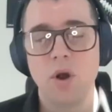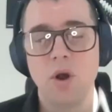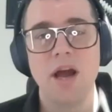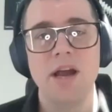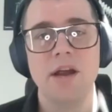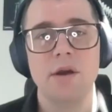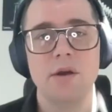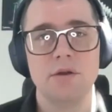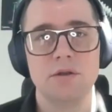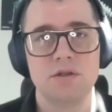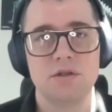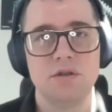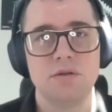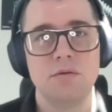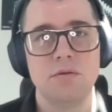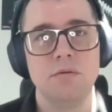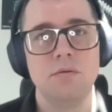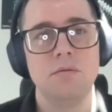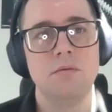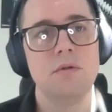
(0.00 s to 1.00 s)
prior
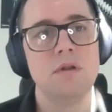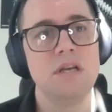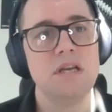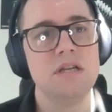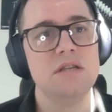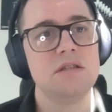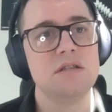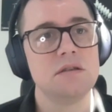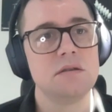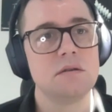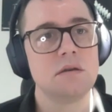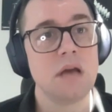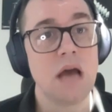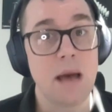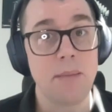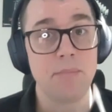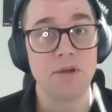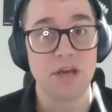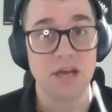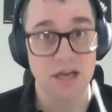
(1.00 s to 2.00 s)
to these
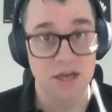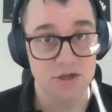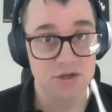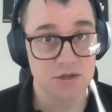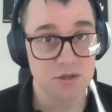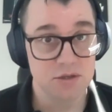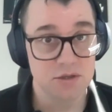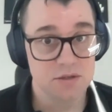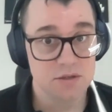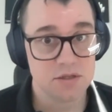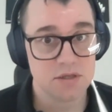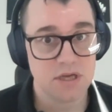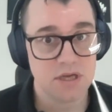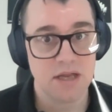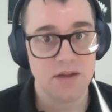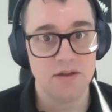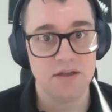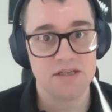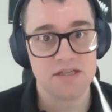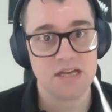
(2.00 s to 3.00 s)
complications
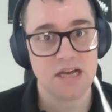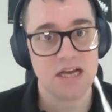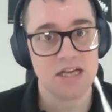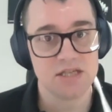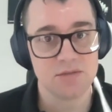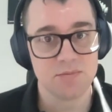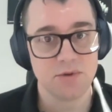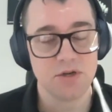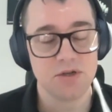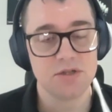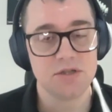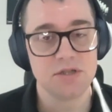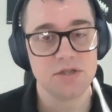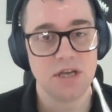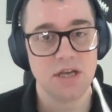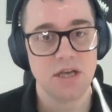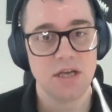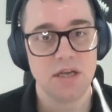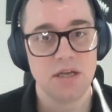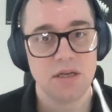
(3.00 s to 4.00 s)
and this hospital
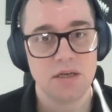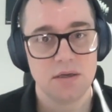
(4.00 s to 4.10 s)
stay.